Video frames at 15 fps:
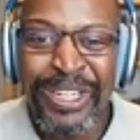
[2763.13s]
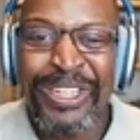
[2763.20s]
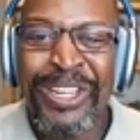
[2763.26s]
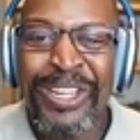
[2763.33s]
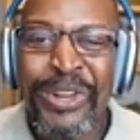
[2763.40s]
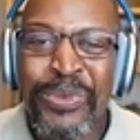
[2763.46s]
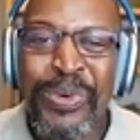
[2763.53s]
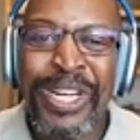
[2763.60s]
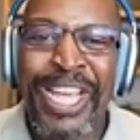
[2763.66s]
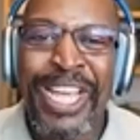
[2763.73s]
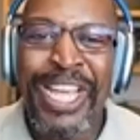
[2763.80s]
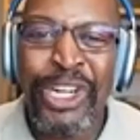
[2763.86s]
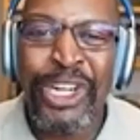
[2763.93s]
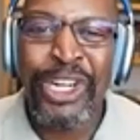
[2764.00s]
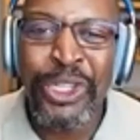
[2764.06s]
We're we're
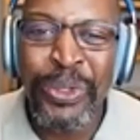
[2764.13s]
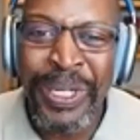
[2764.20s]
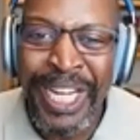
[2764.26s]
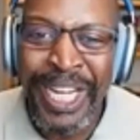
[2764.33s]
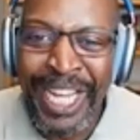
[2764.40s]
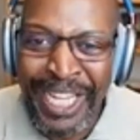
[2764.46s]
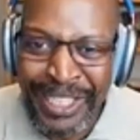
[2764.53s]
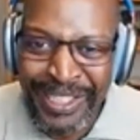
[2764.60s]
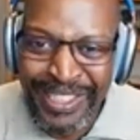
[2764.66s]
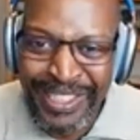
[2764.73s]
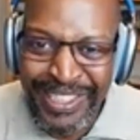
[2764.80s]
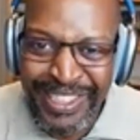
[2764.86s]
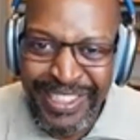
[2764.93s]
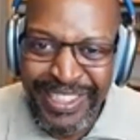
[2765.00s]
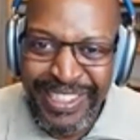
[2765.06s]
getting clued in
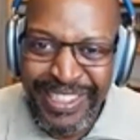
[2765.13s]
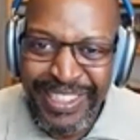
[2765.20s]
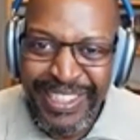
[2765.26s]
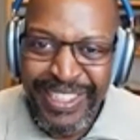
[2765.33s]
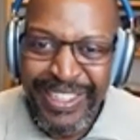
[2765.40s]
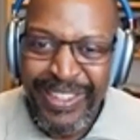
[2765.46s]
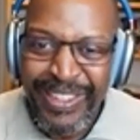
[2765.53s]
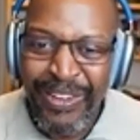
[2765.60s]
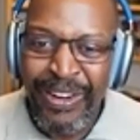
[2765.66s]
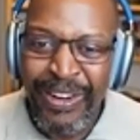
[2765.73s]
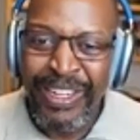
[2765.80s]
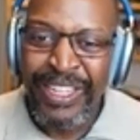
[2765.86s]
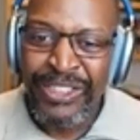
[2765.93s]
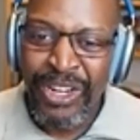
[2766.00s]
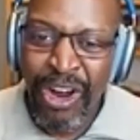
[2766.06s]

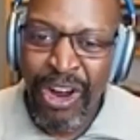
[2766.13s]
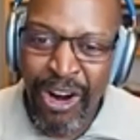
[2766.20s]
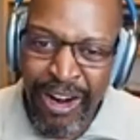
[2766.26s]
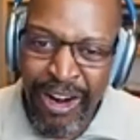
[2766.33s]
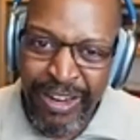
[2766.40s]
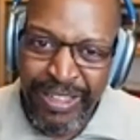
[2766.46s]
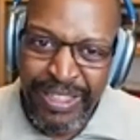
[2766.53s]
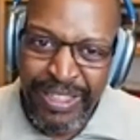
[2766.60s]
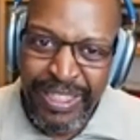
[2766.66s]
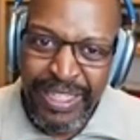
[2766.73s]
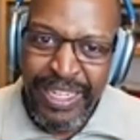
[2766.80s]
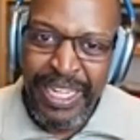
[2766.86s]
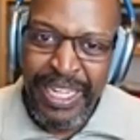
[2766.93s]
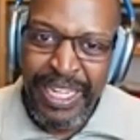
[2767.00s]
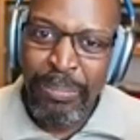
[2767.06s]
on his heart
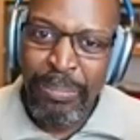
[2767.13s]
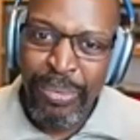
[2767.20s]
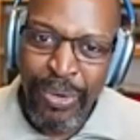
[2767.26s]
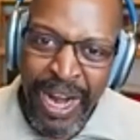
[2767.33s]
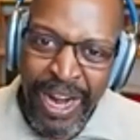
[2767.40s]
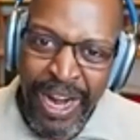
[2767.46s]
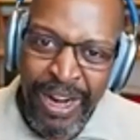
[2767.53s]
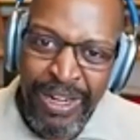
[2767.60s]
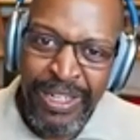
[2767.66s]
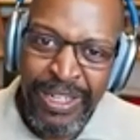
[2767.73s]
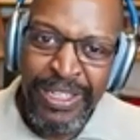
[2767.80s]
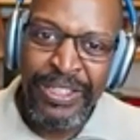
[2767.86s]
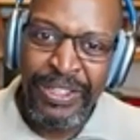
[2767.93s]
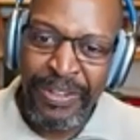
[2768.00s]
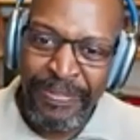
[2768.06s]
in prayer
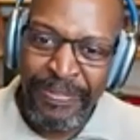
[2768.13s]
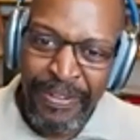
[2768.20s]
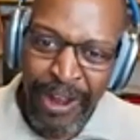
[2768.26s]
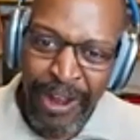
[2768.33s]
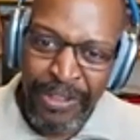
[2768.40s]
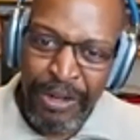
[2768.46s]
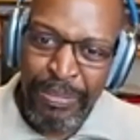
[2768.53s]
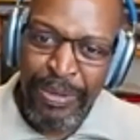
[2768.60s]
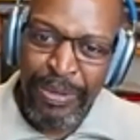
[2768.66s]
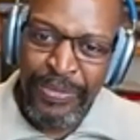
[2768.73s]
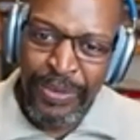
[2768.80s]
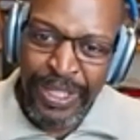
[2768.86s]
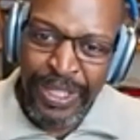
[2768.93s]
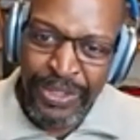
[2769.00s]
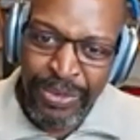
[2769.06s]
to the Father
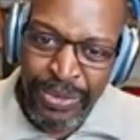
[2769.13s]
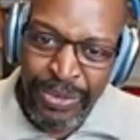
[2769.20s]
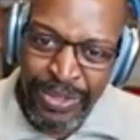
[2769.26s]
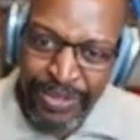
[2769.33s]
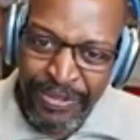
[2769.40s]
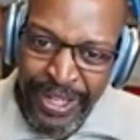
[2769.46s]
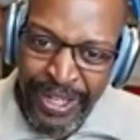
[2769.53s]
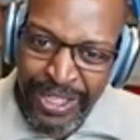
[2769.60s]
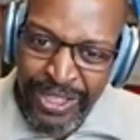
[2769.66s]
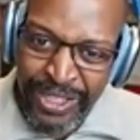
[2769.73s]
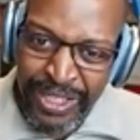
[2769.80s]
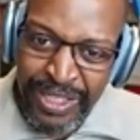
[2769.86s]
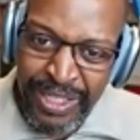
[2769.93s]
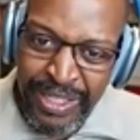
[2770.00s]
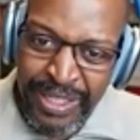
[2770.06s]
before his
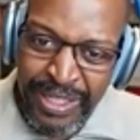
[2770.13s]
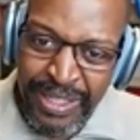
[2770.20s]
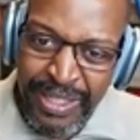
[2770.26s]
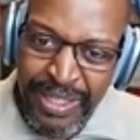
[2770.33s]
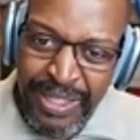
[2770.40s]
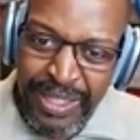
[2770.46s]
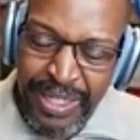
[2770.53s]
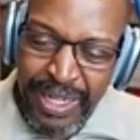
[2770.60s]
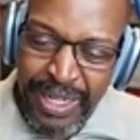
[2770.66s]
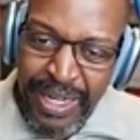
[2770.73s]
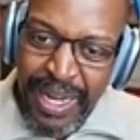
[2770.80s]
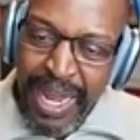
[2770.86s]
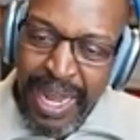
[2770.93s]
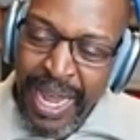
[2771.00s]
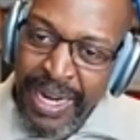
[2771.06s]
crucifixion.
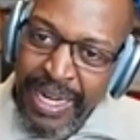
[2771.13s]
Mm-hmm.